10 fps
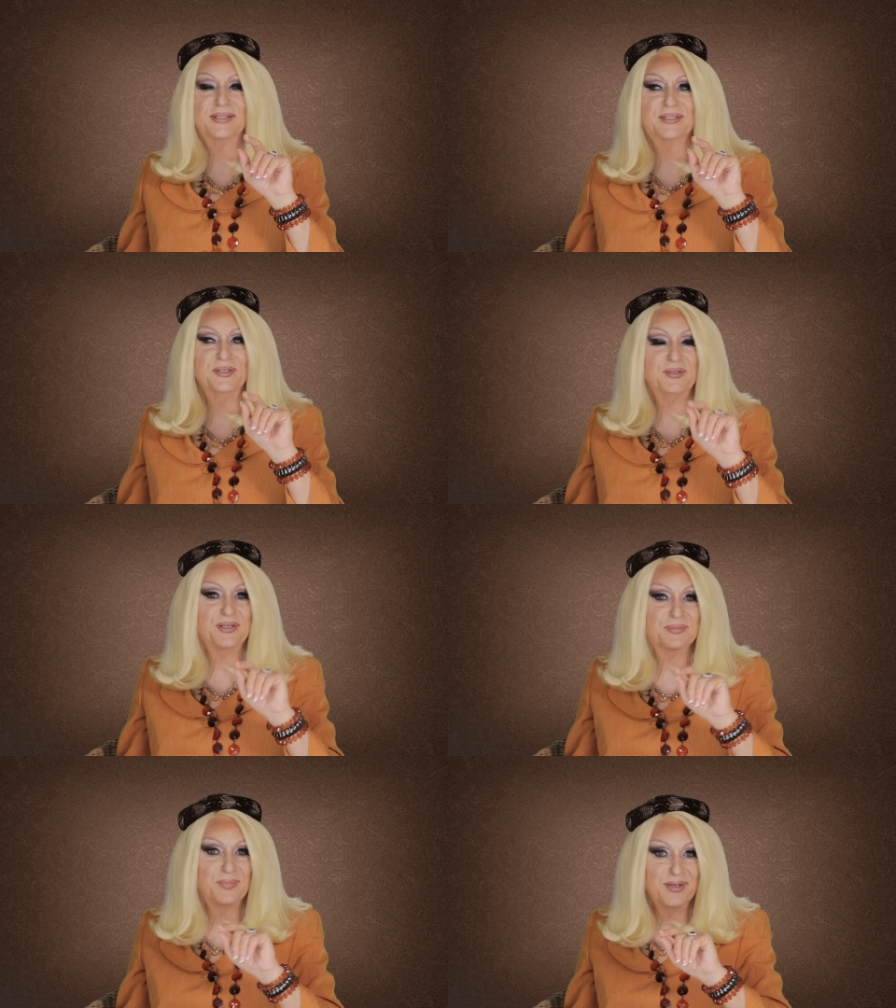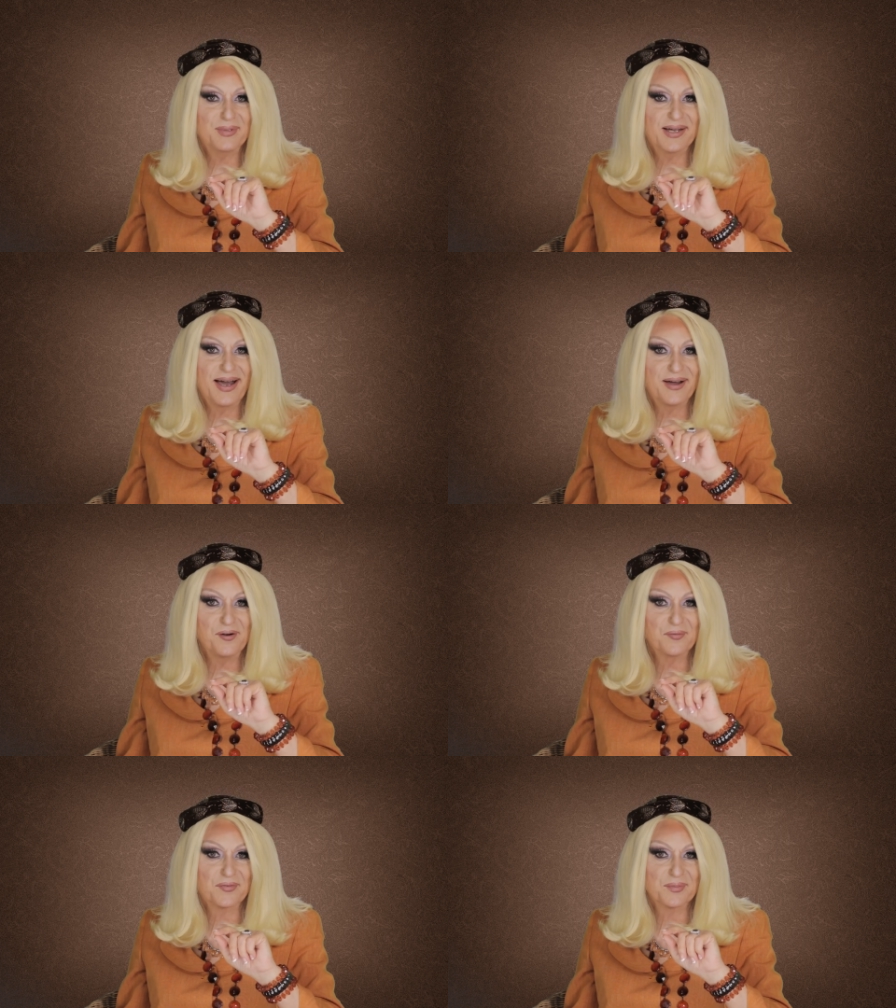as soon as Bubba got
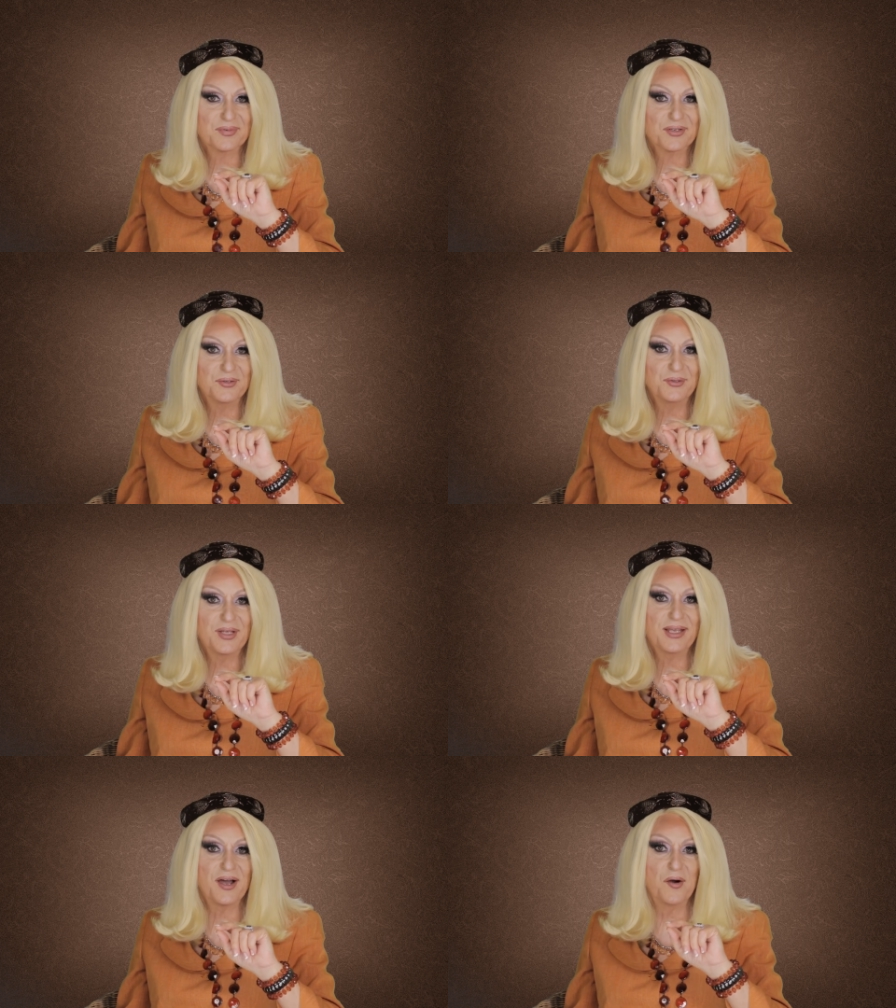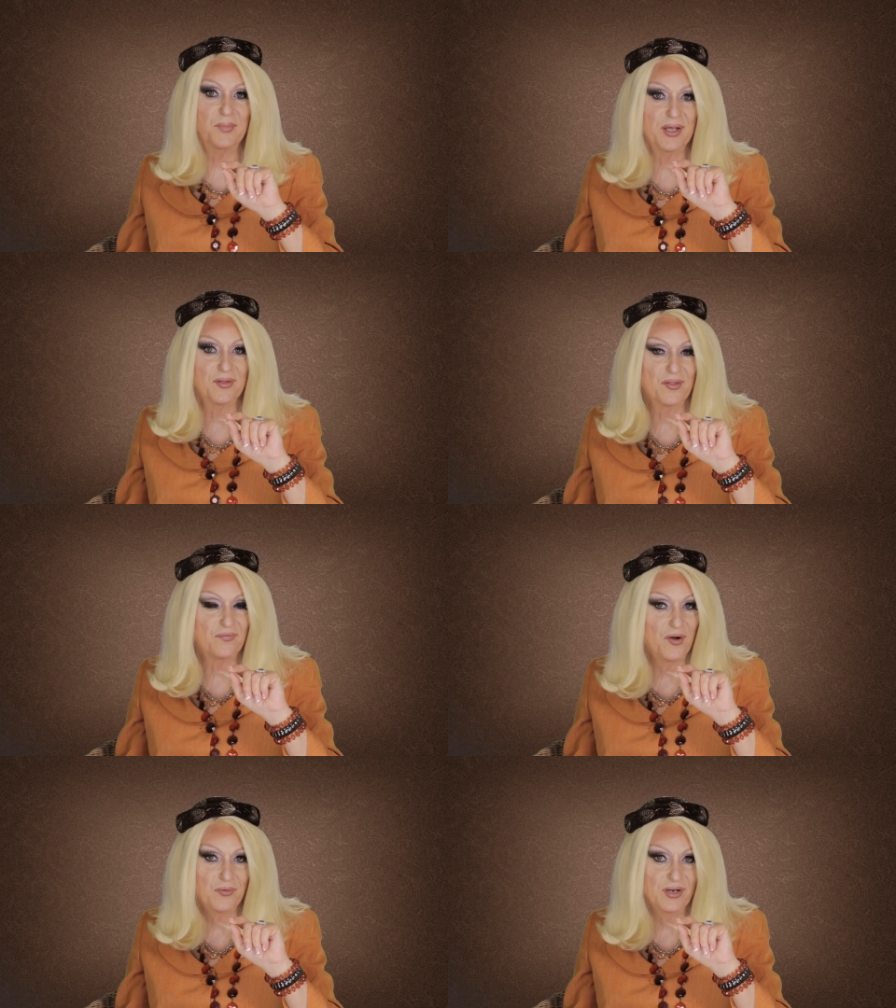home from school, he called me on the
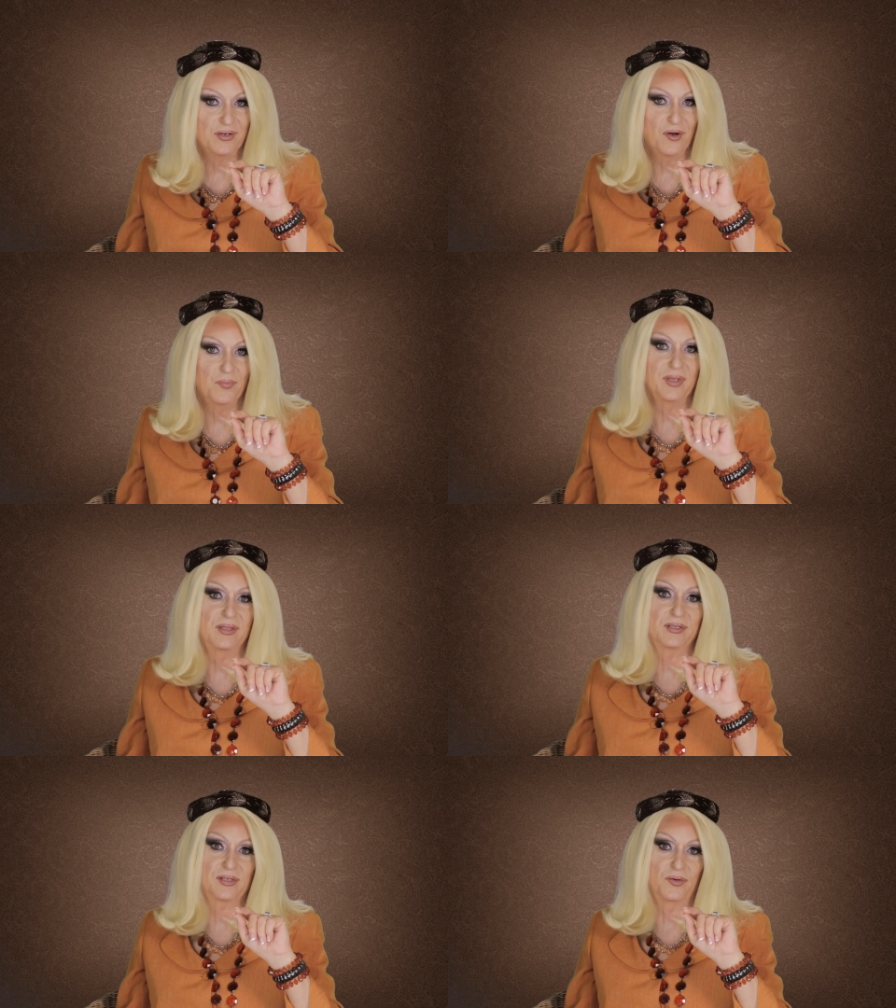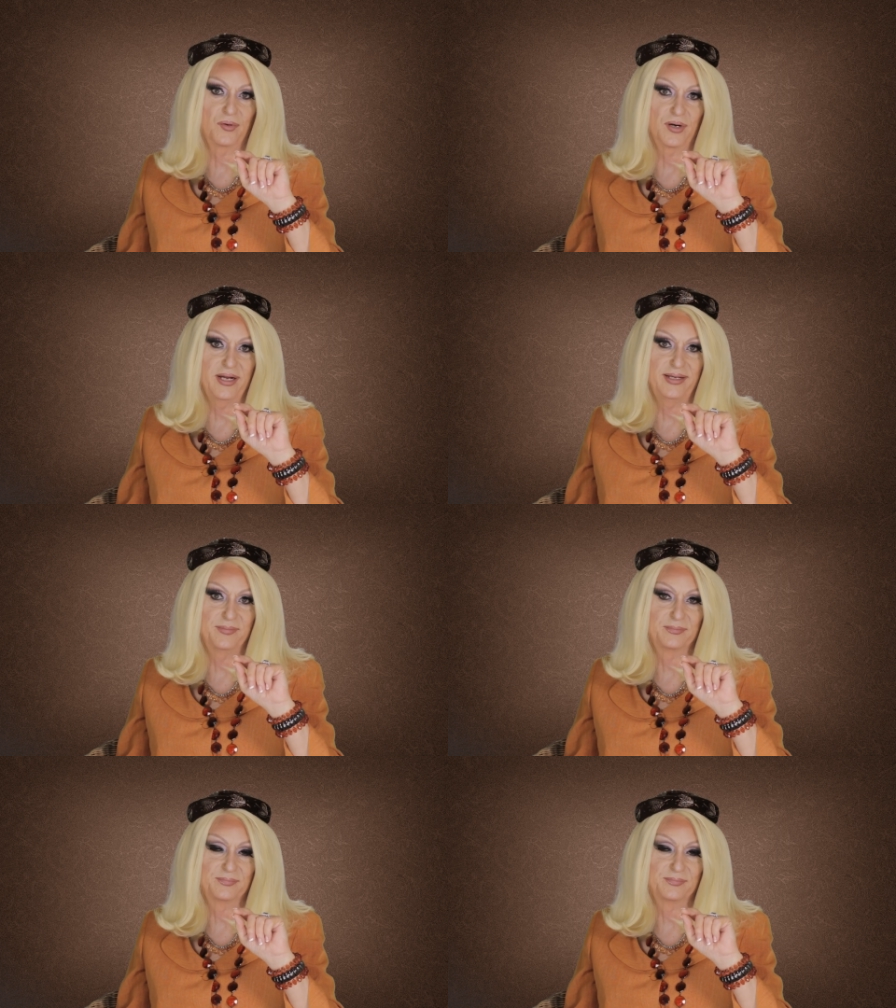phone and told me the story.